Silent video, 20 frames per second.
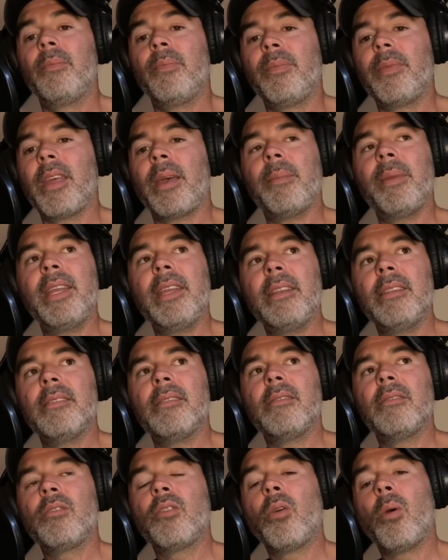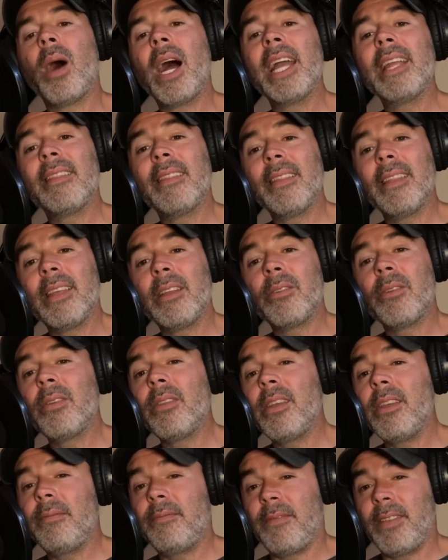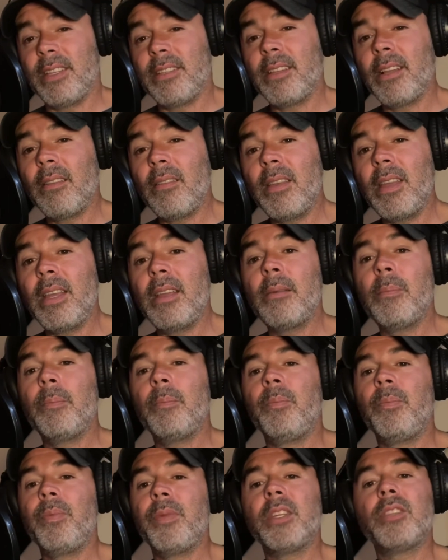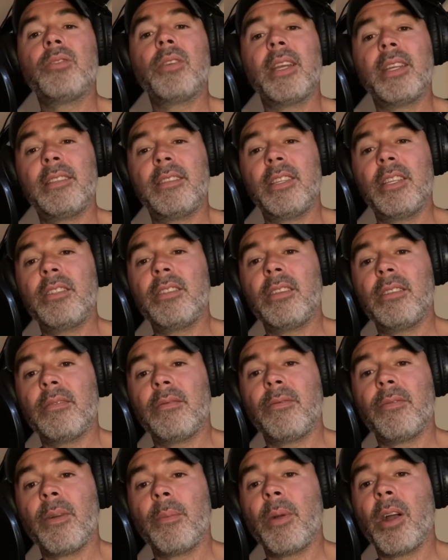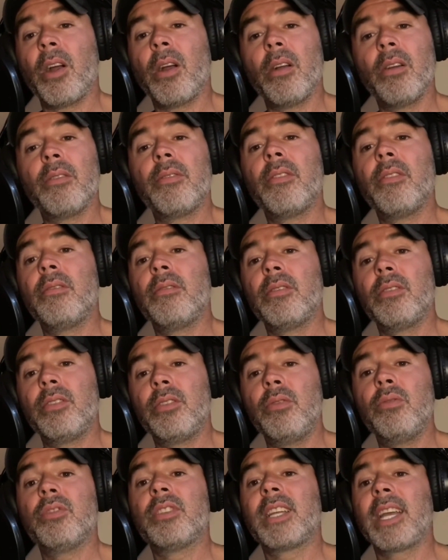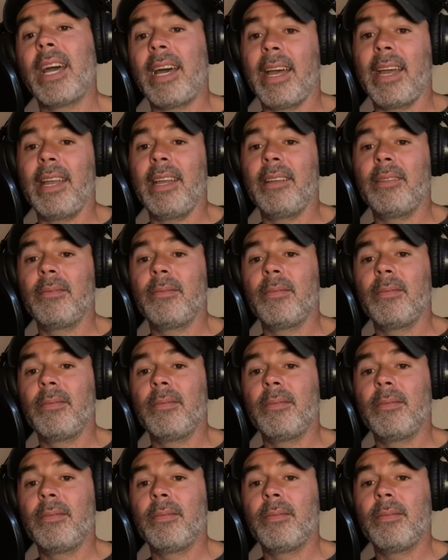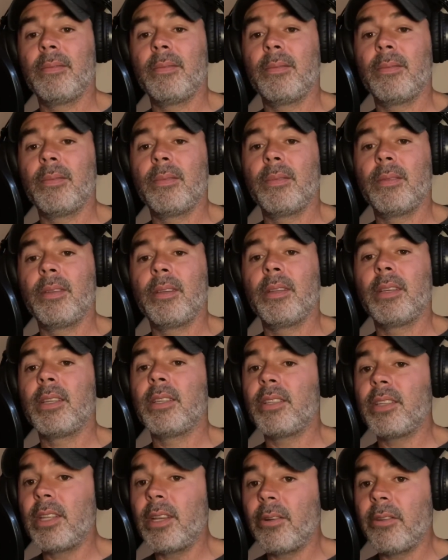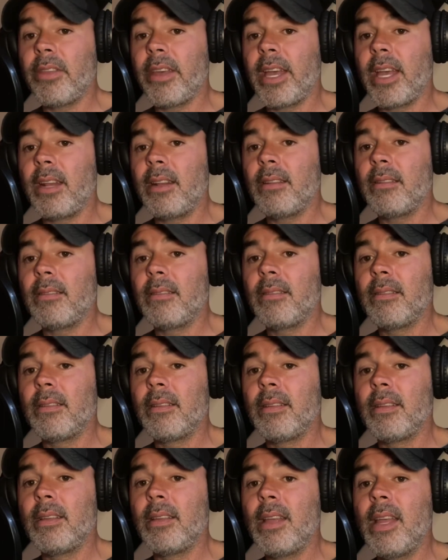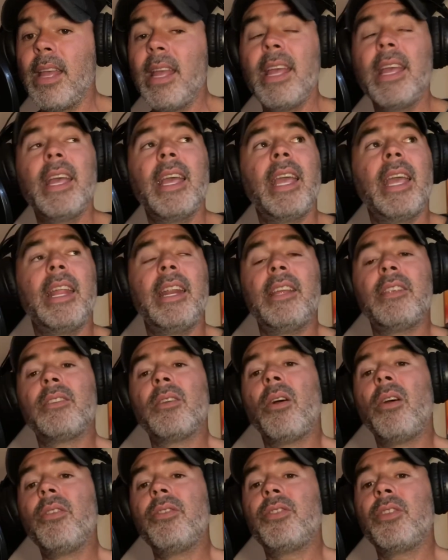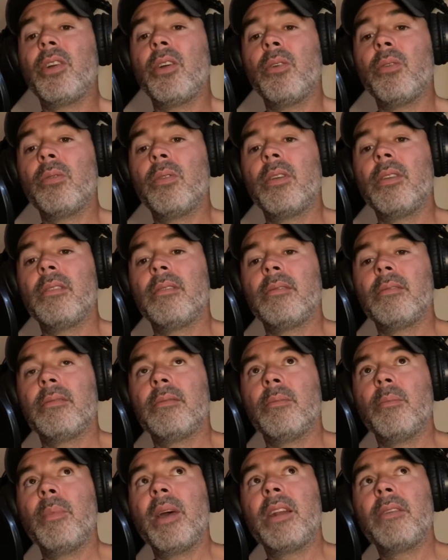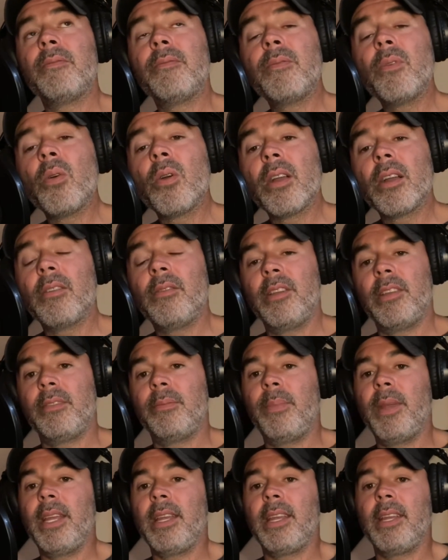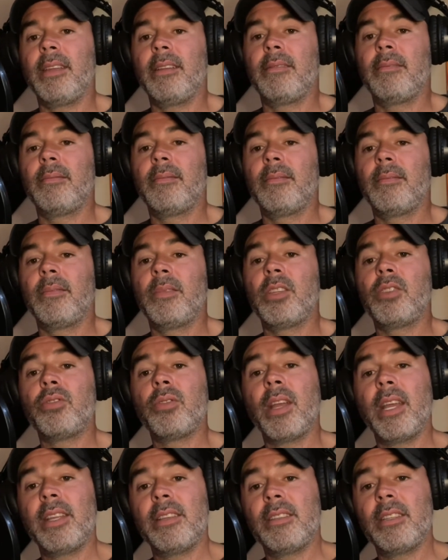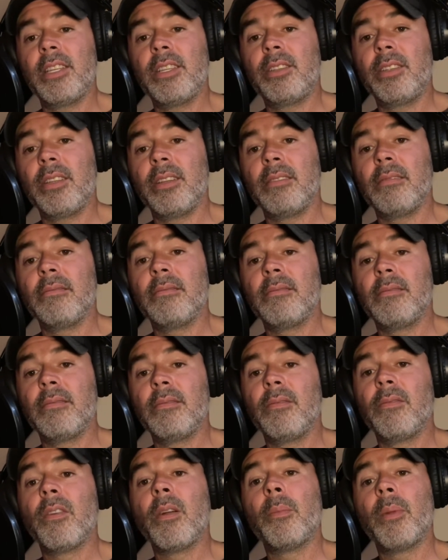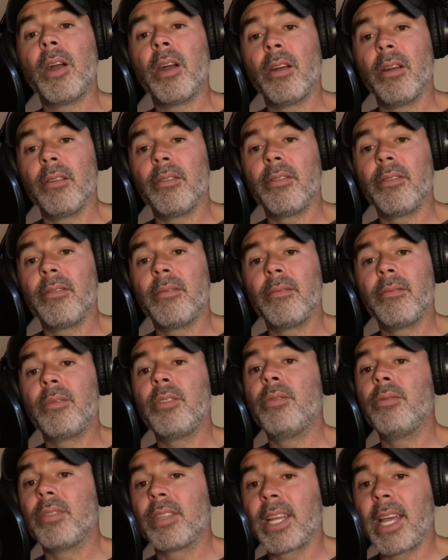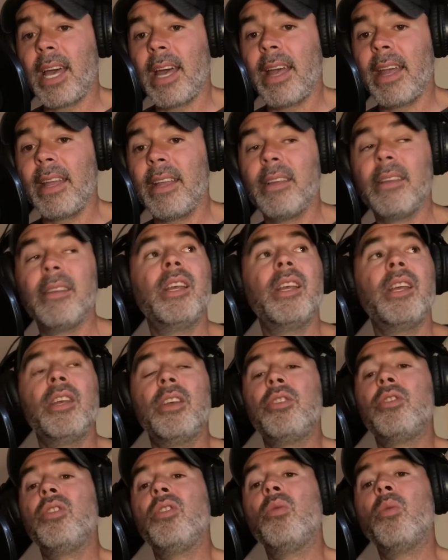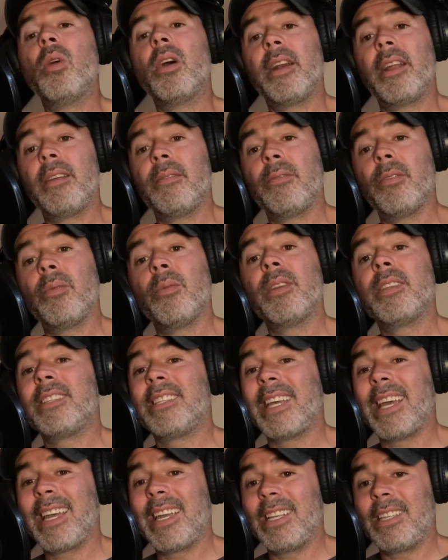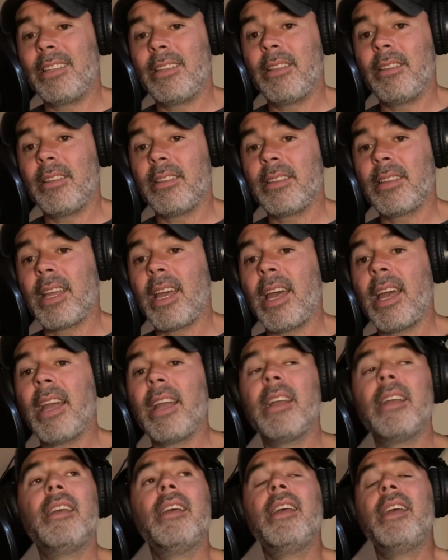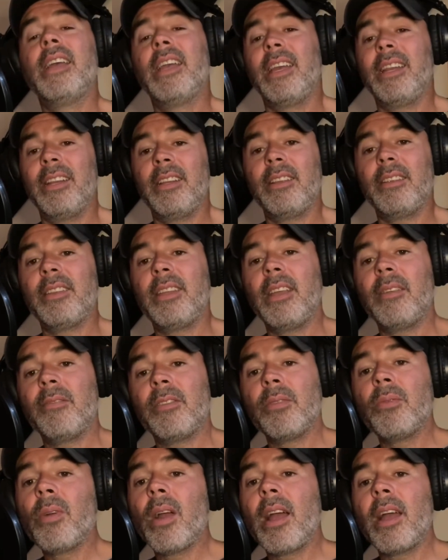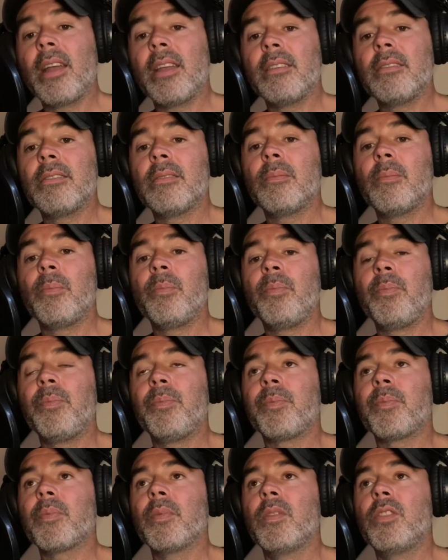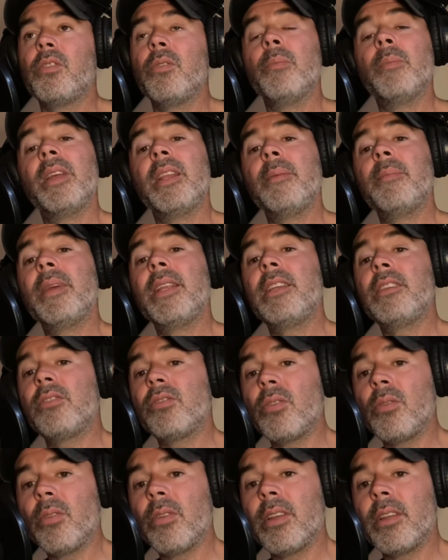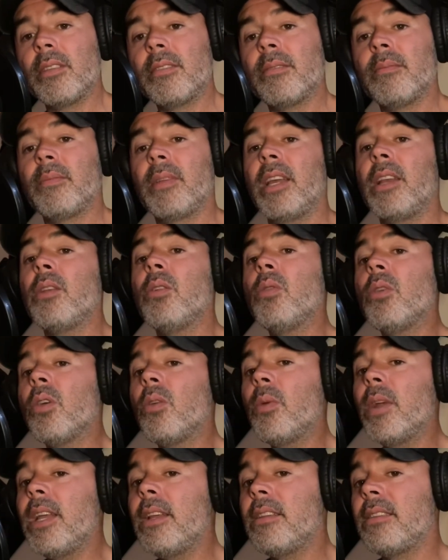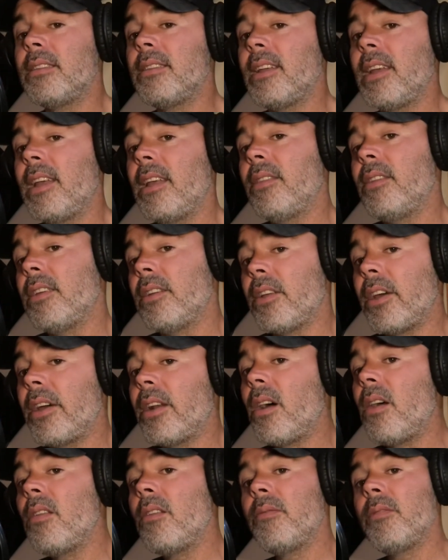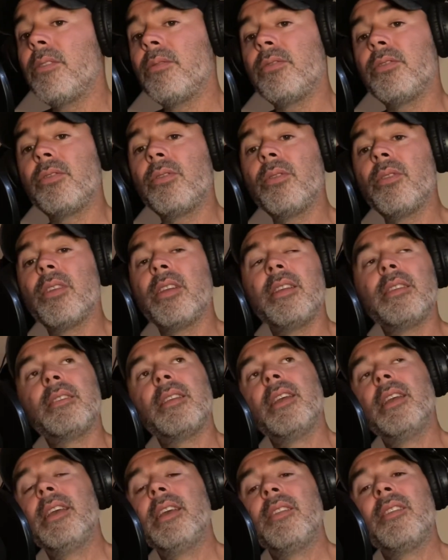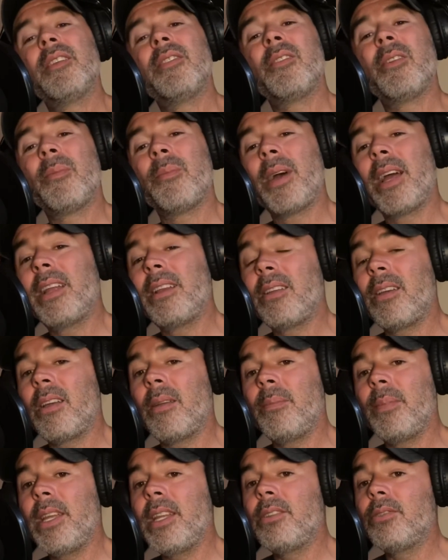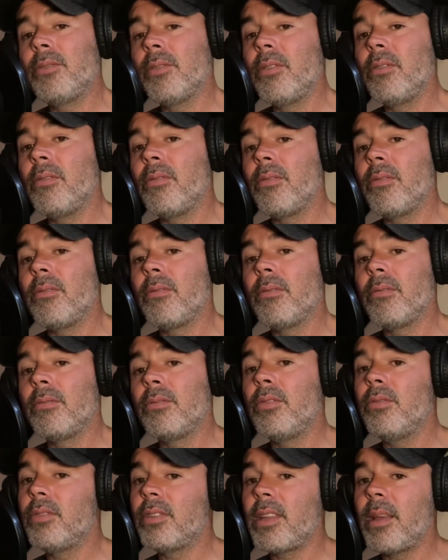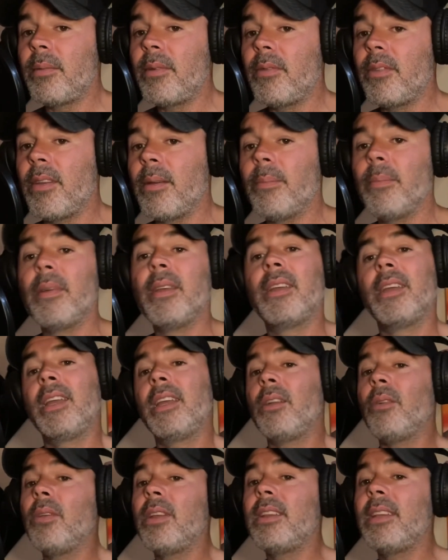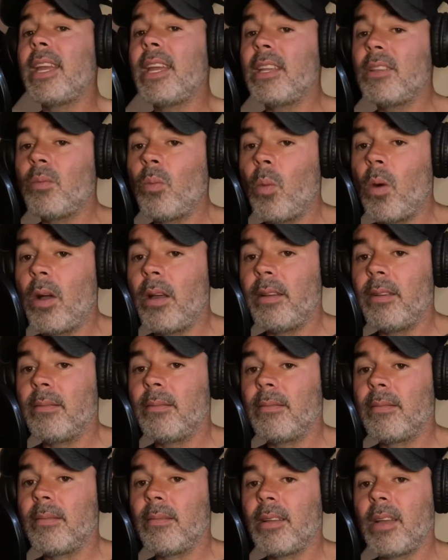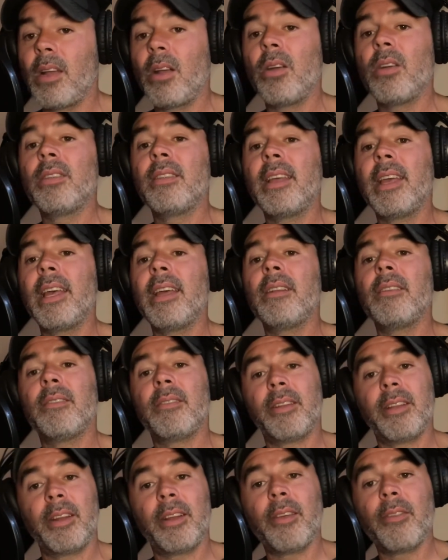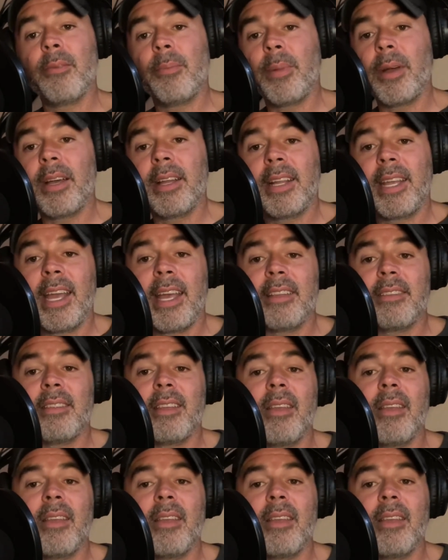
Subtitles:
I mean, quite literally, physically, the transition from earth to sky. Consider that. And it's also, metaphorically speaking, the transition from earth to sky, to whatever resides in the sky. And it has given rise to many, many stories. And who are we to say that not all of those stories, that there might not be truth to some of them? It only takes one. I heard that on another podcast I